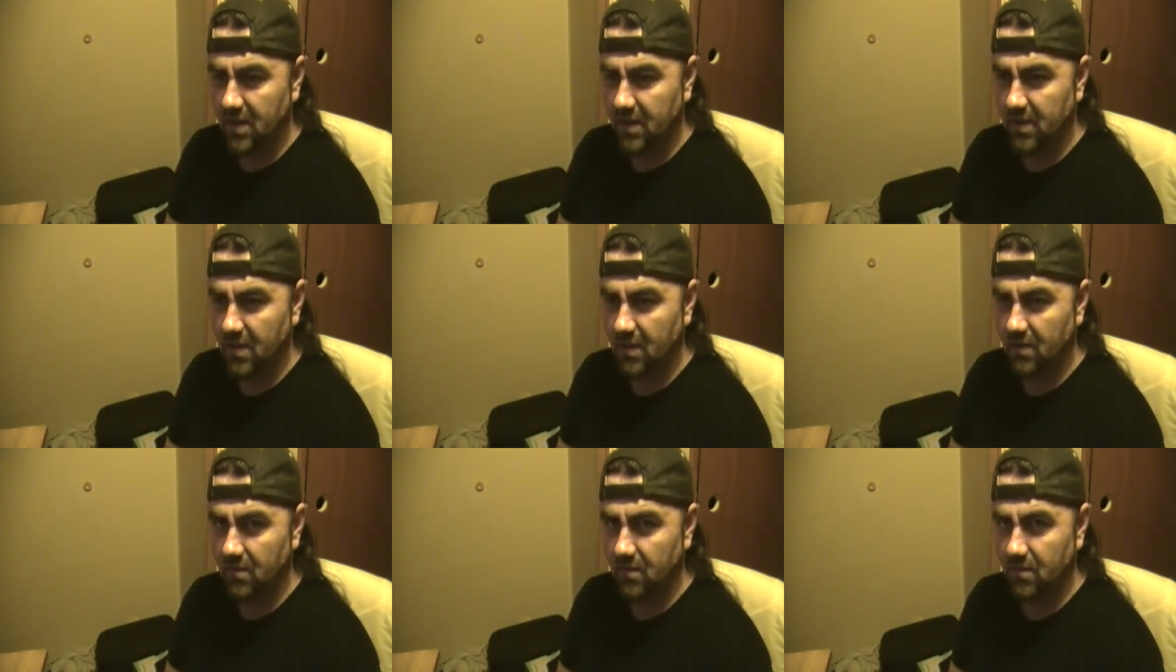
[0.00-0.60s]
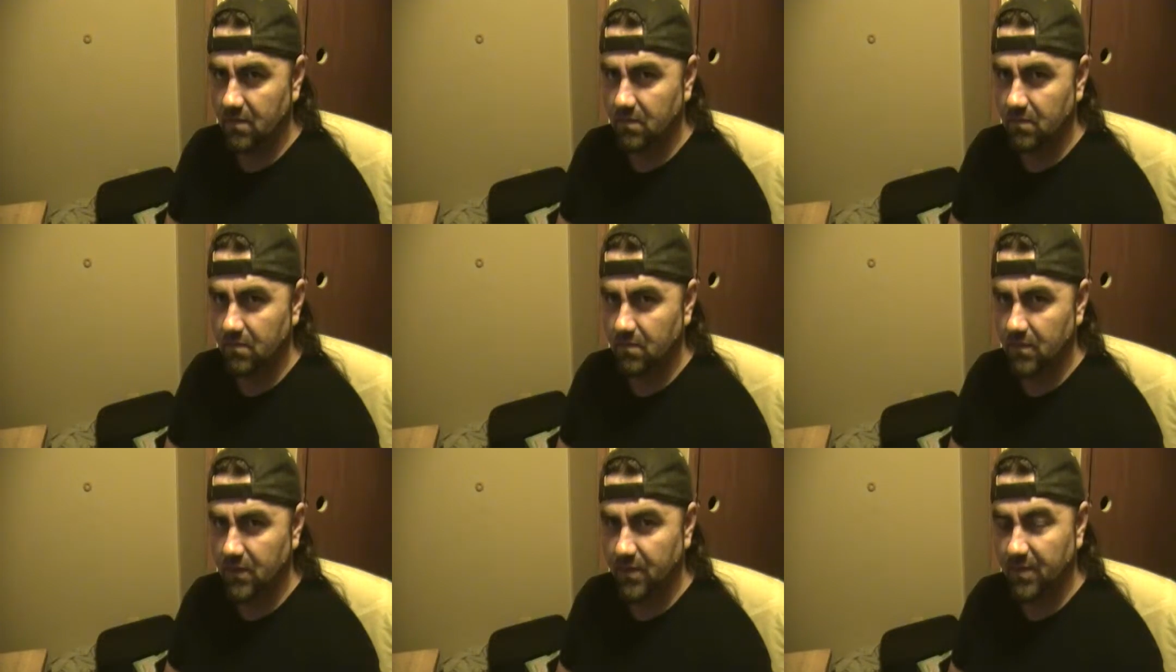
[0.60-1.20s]
you know,
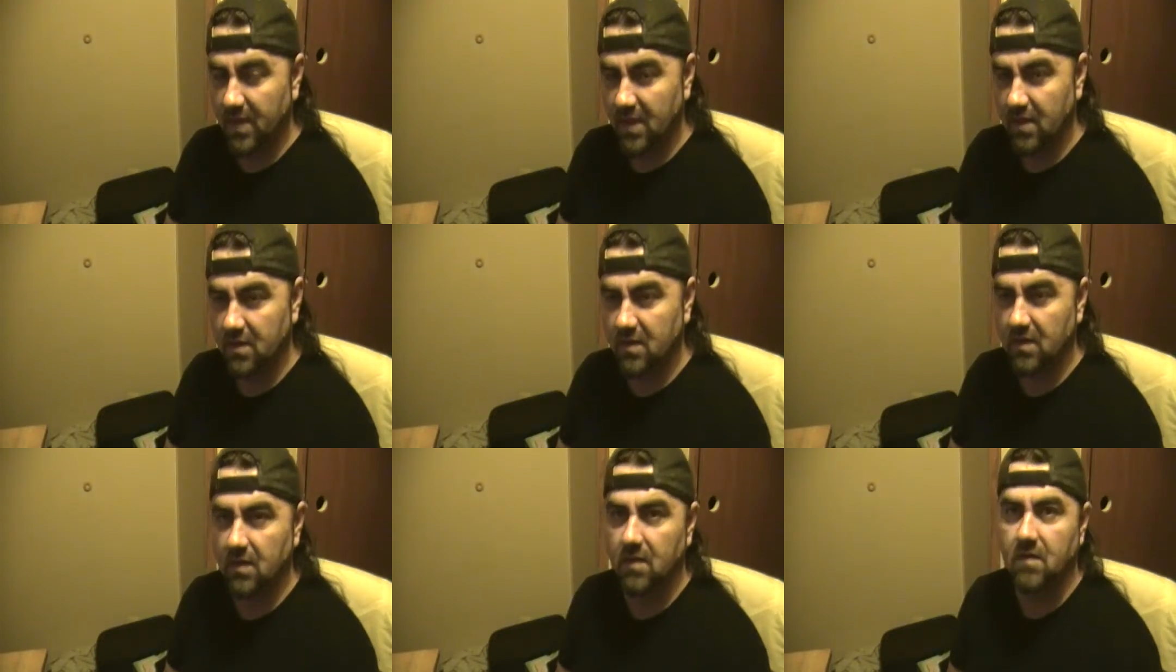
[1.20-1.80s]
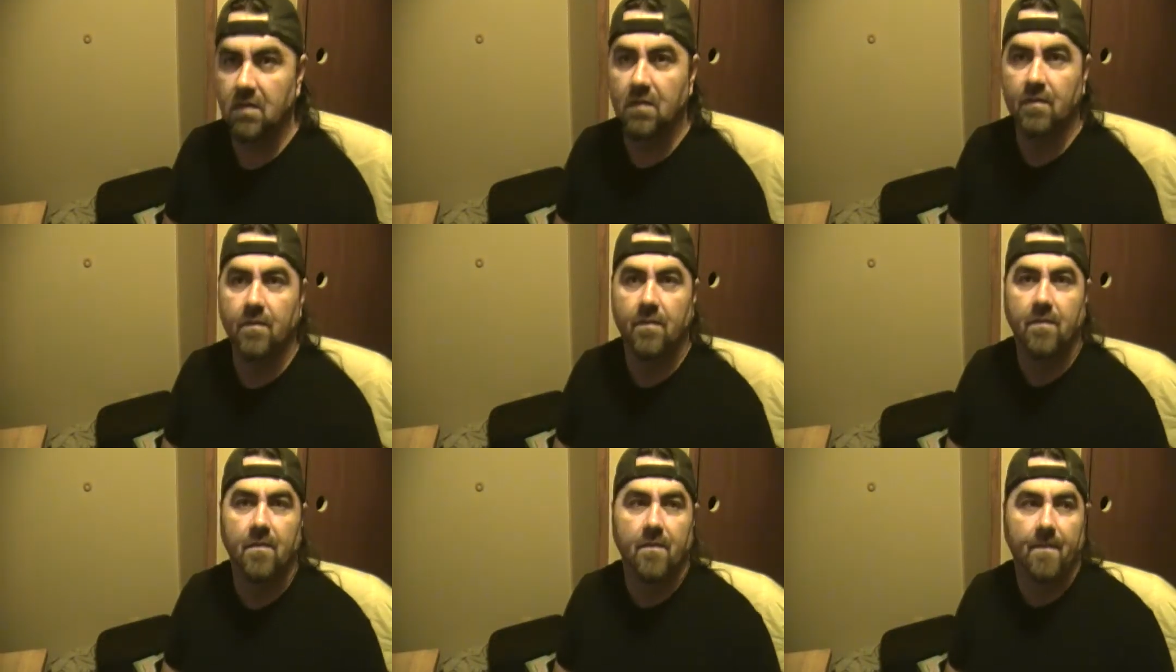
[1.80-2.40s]
it's better
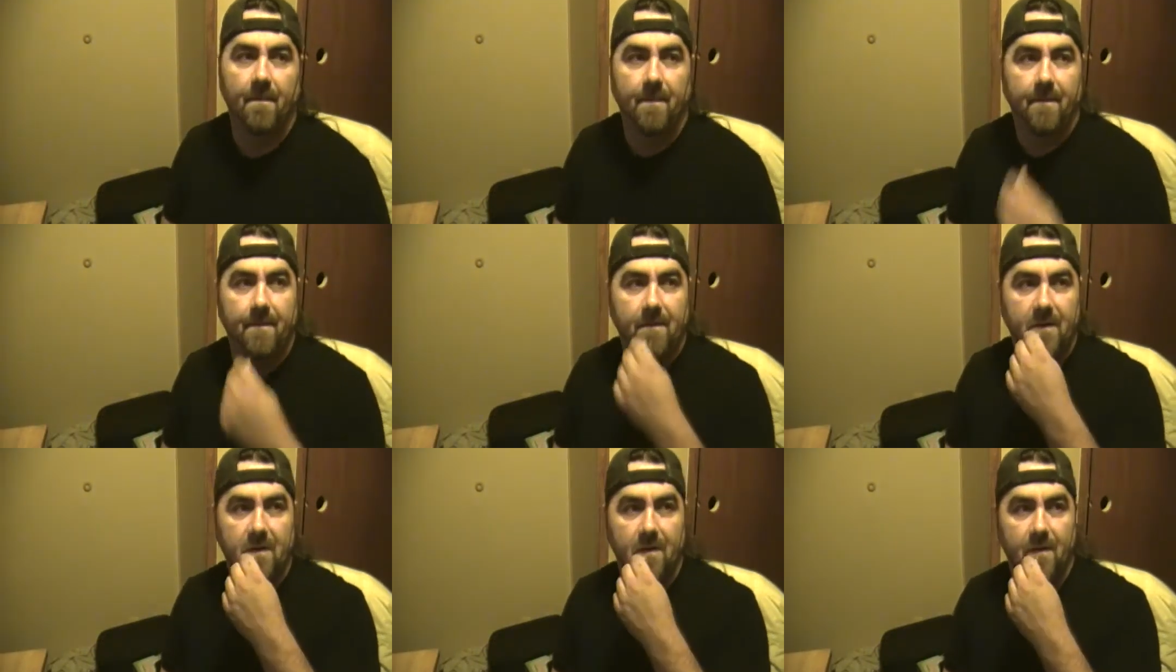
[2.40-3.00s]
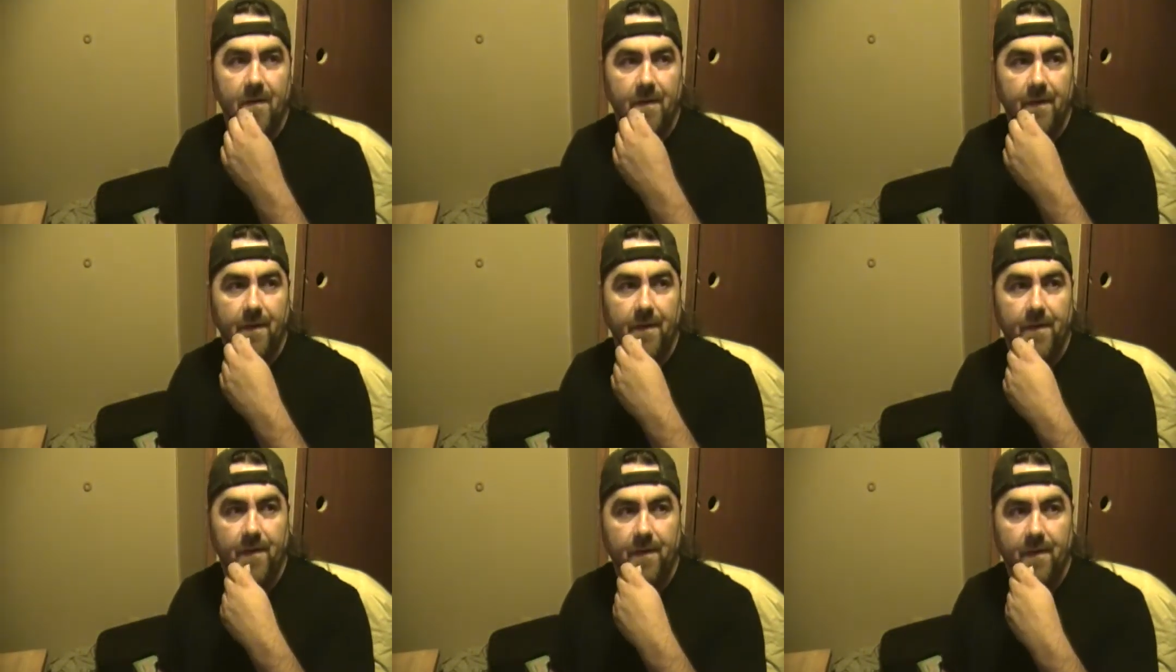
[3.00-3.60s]
to go and